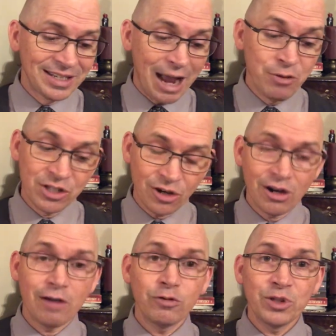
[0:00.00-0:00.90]
I would
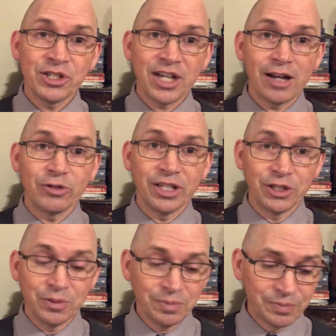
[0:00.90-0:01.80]
start off with The Shadow
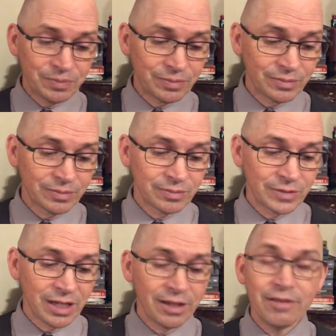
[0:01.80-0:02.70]
Kingdom,
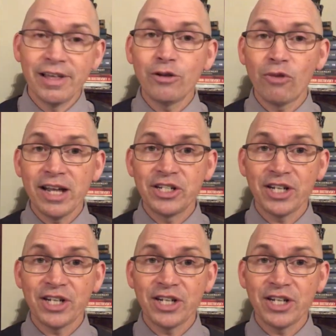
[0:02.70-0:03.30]
then Red